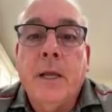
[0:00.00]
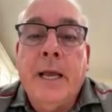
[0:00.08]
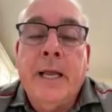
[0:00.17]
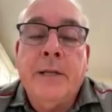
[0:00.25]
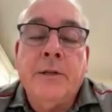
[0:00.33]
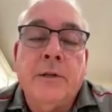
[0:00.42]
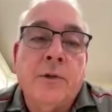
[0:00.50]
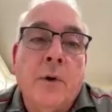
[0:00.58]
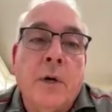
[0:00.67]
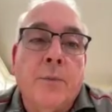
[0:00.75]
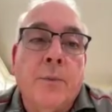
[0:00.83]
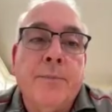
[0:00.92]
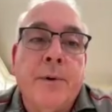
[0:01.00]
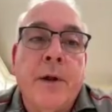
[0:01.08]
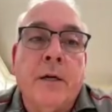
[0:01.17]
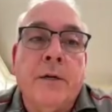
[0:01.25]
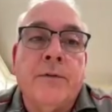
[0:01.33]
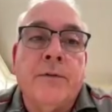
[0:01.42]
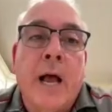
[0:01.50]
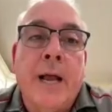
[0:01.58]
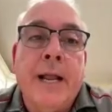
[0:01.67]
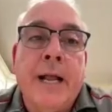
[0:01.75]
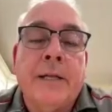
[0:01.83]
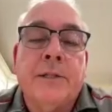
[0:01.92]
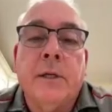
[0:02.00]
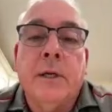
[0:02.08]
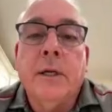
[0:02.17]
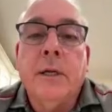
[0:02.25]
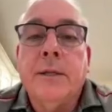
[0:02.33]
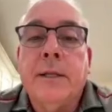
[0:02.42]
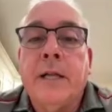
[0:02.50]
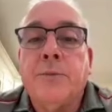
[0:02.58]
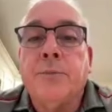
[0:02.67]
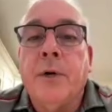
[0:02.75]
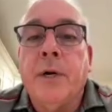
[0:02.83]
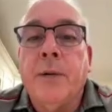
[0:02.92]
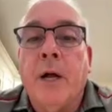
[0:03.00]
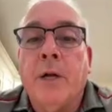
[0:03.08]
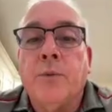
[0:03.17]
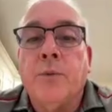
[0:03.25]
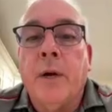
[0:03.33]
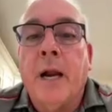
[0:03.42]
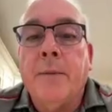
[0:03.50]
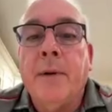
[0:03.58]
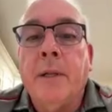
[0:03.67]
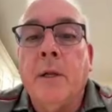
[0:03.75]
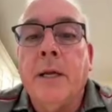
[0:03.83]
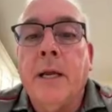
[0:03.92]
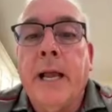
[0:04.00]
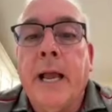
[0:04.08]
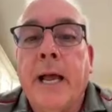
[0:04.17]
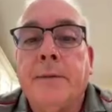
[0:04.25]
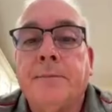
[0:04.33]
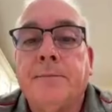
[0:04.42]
And so on the reproductive side, that's pretty much what I'd be looking at.